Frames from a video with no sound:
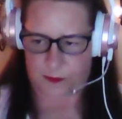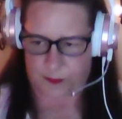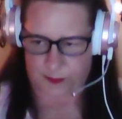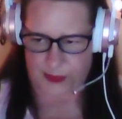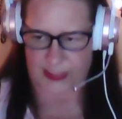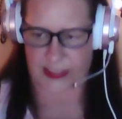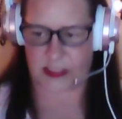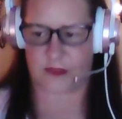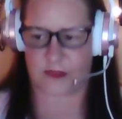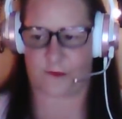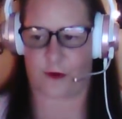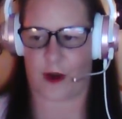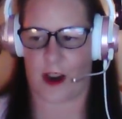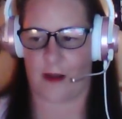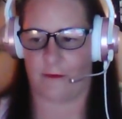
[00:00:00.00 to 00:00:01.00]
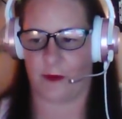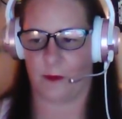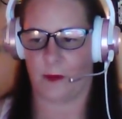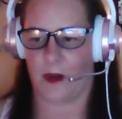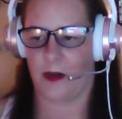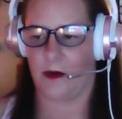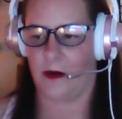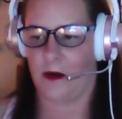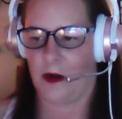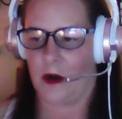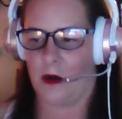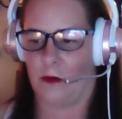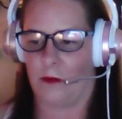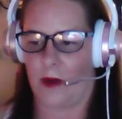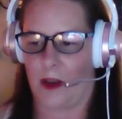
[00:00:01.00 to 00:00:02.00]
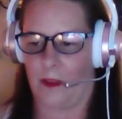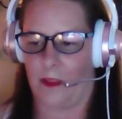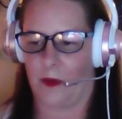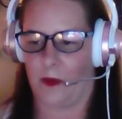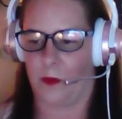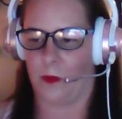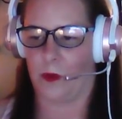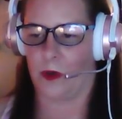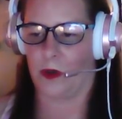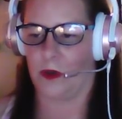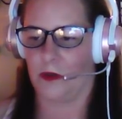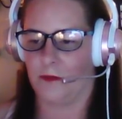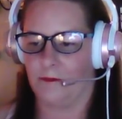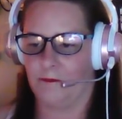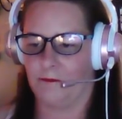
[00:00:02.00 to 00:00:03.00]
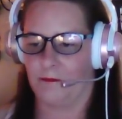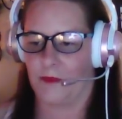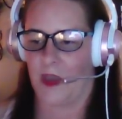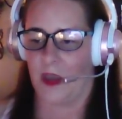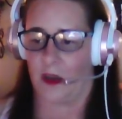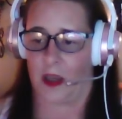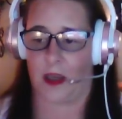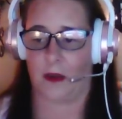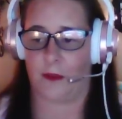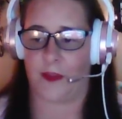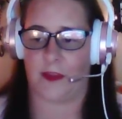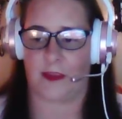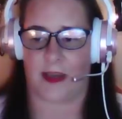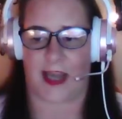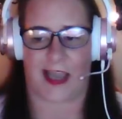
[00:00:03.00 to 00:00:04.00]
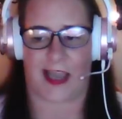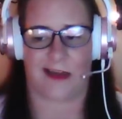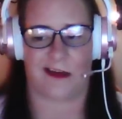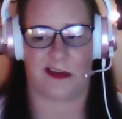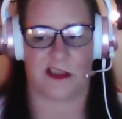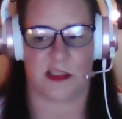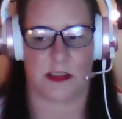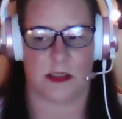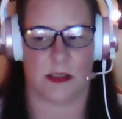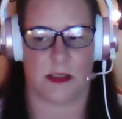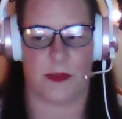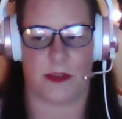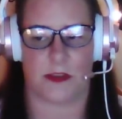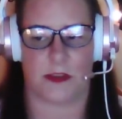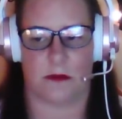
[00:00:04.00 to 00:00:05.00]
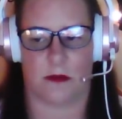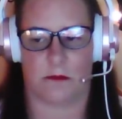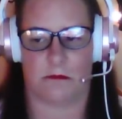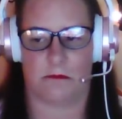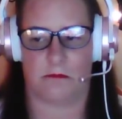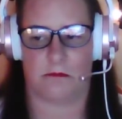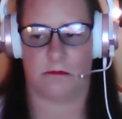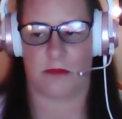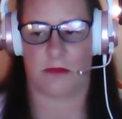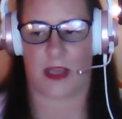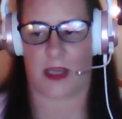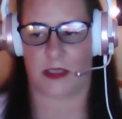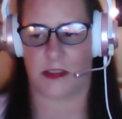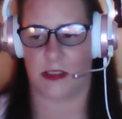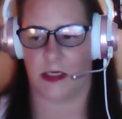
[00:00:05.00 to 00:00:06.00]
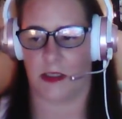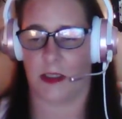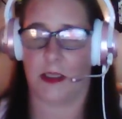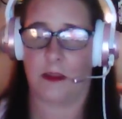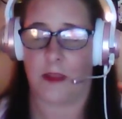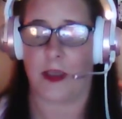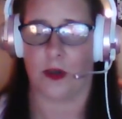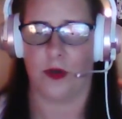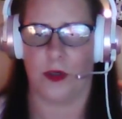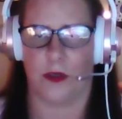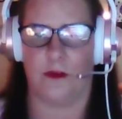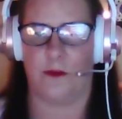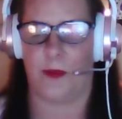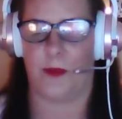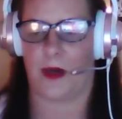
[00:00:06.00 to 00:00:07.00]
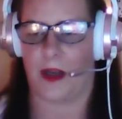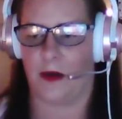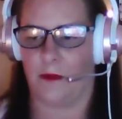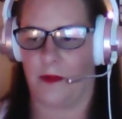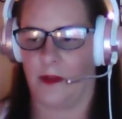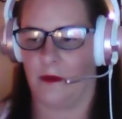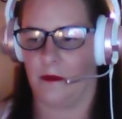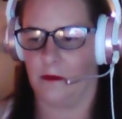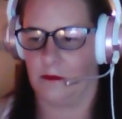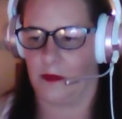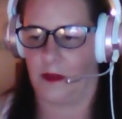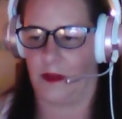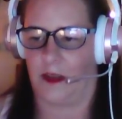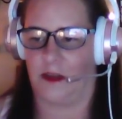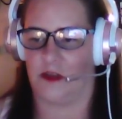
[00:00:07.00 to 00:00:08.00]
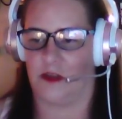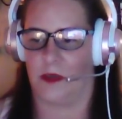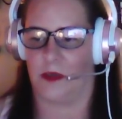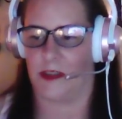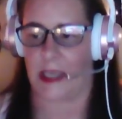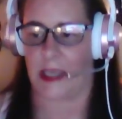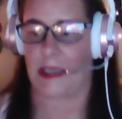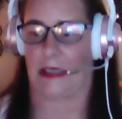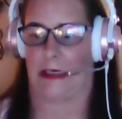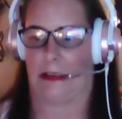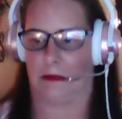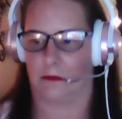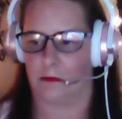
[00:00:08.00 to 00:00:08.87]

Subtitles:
Peace for everyone around the world. I don't think they'd had to slip it to him accidentally. They could have, but I think he just would have taken it.